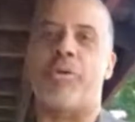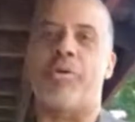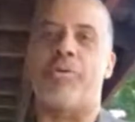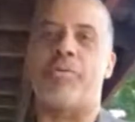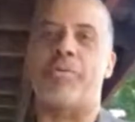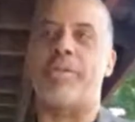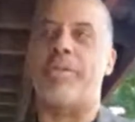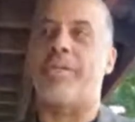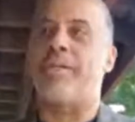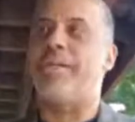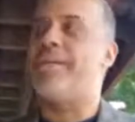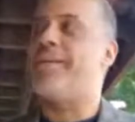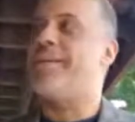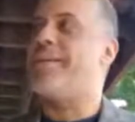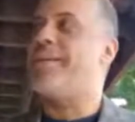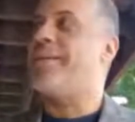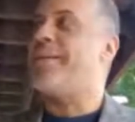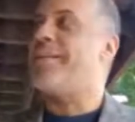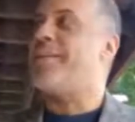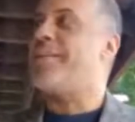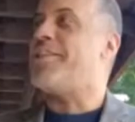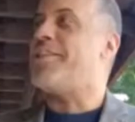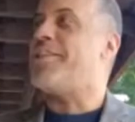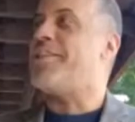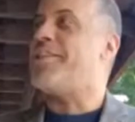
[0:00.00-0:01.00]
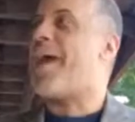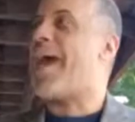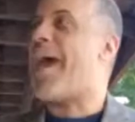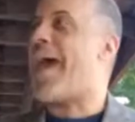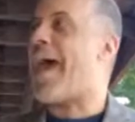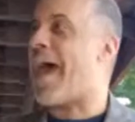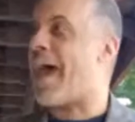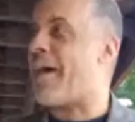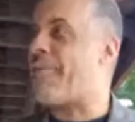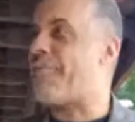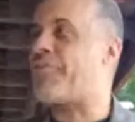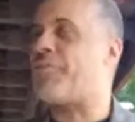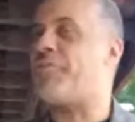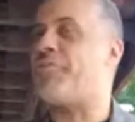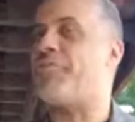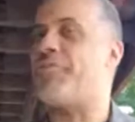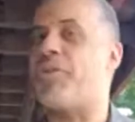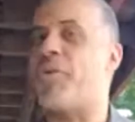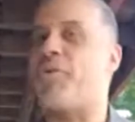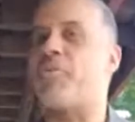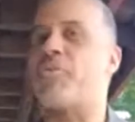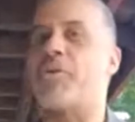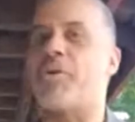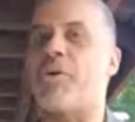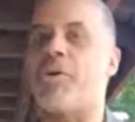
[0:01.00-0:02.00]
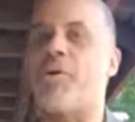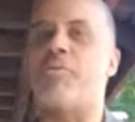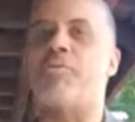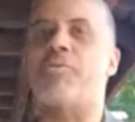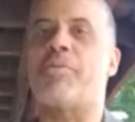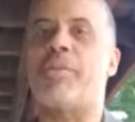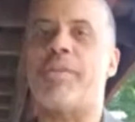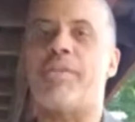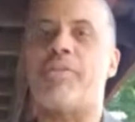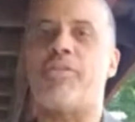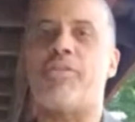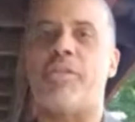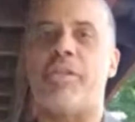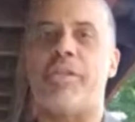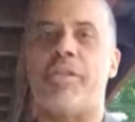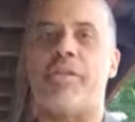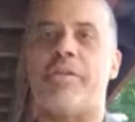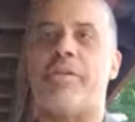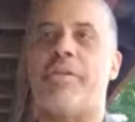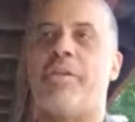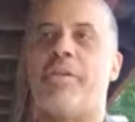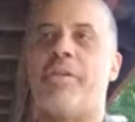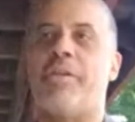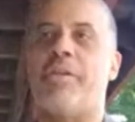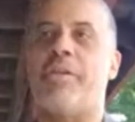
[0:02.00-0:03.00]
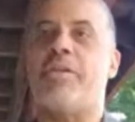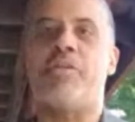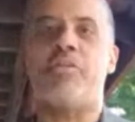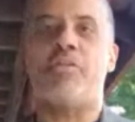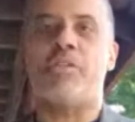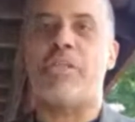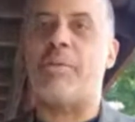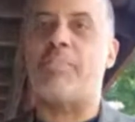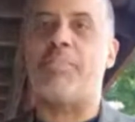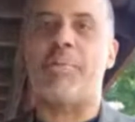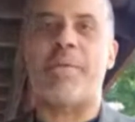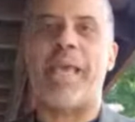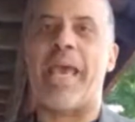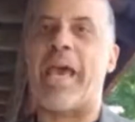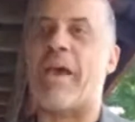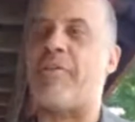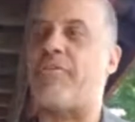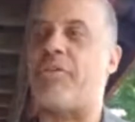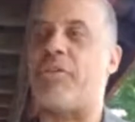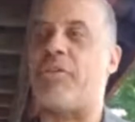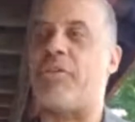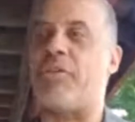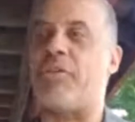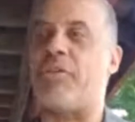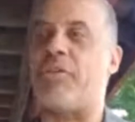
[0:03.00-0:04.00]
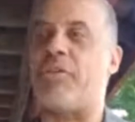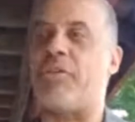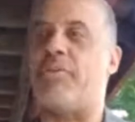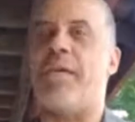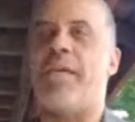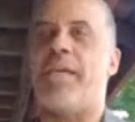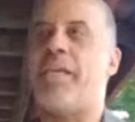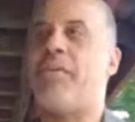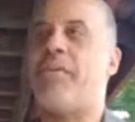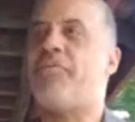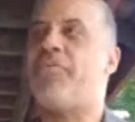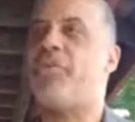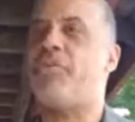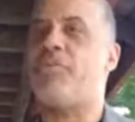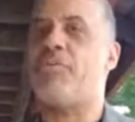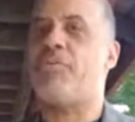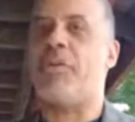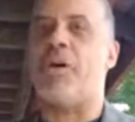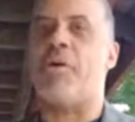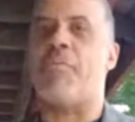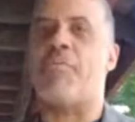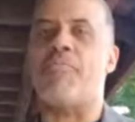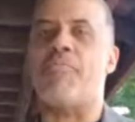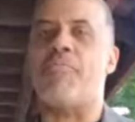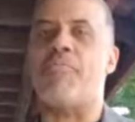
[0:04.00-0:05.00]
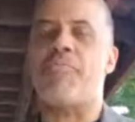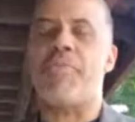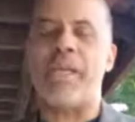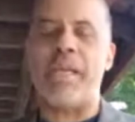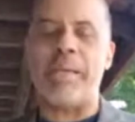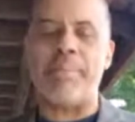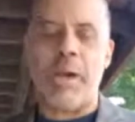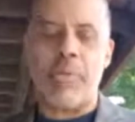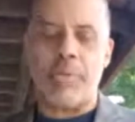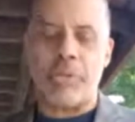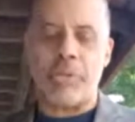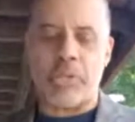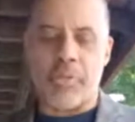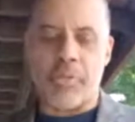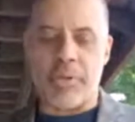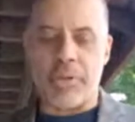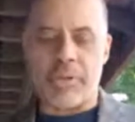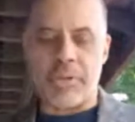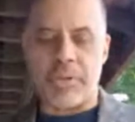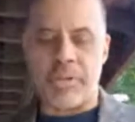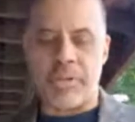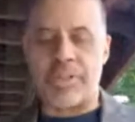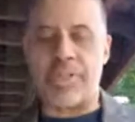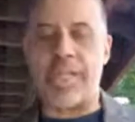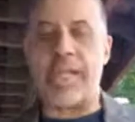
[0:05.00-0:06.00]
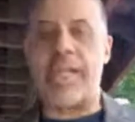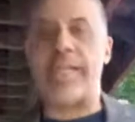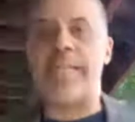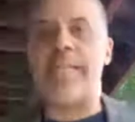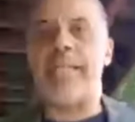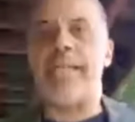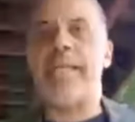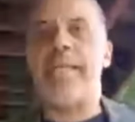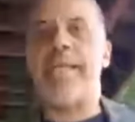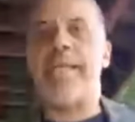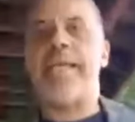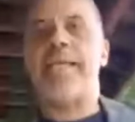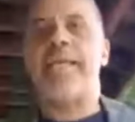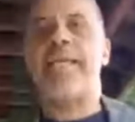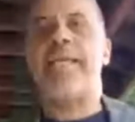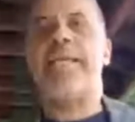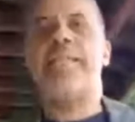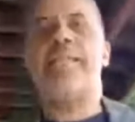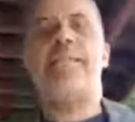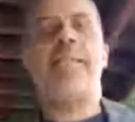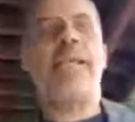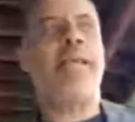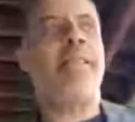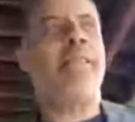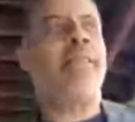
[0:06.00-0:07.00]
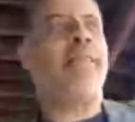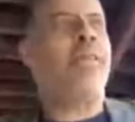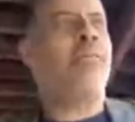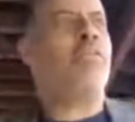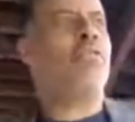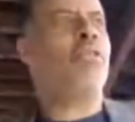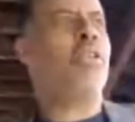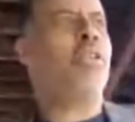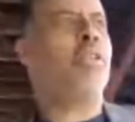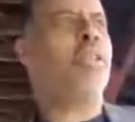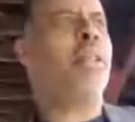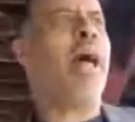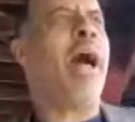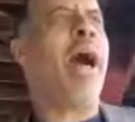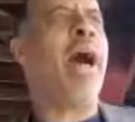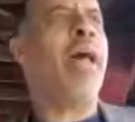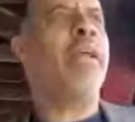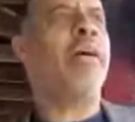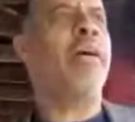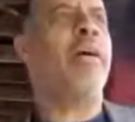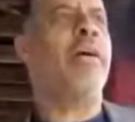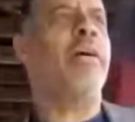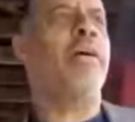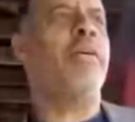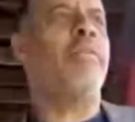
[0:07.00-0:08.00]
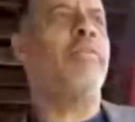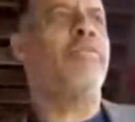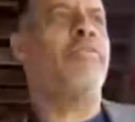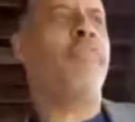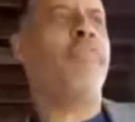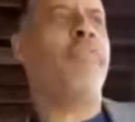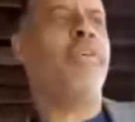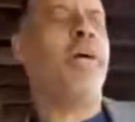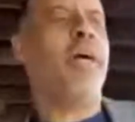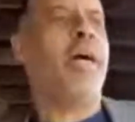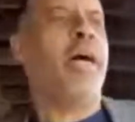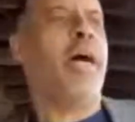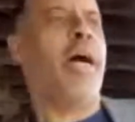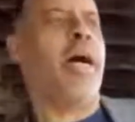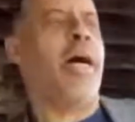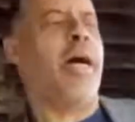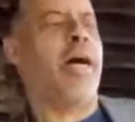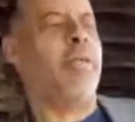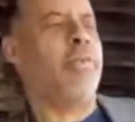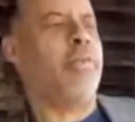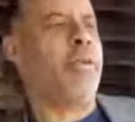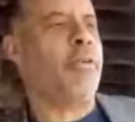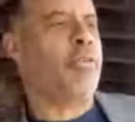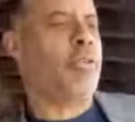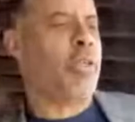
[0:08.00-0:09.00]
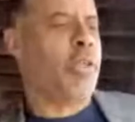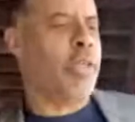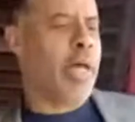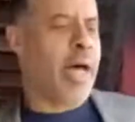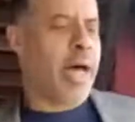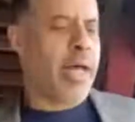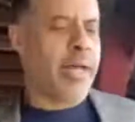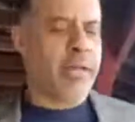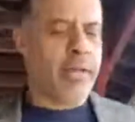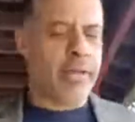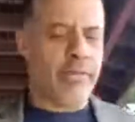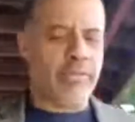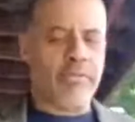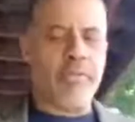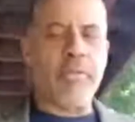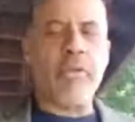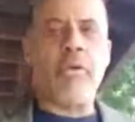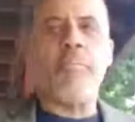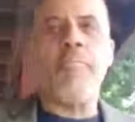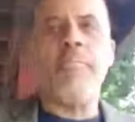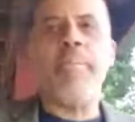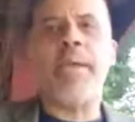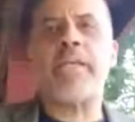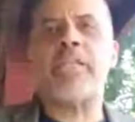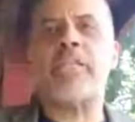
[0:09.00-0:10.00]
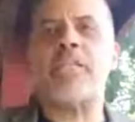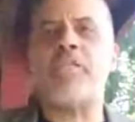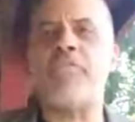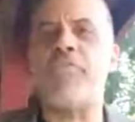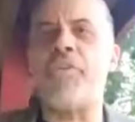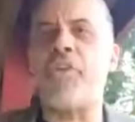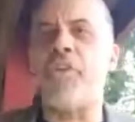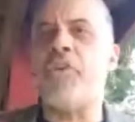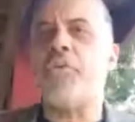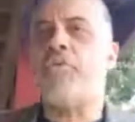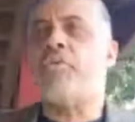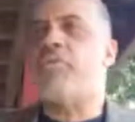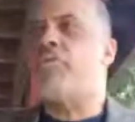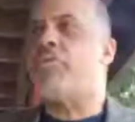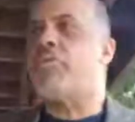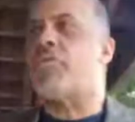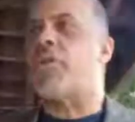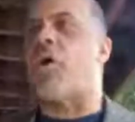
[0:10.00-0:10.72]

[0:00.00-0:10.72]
gold. You have to vote gold this year. You simply have to. If you don't, think about what Tony just said. He said there's a lot of mixed views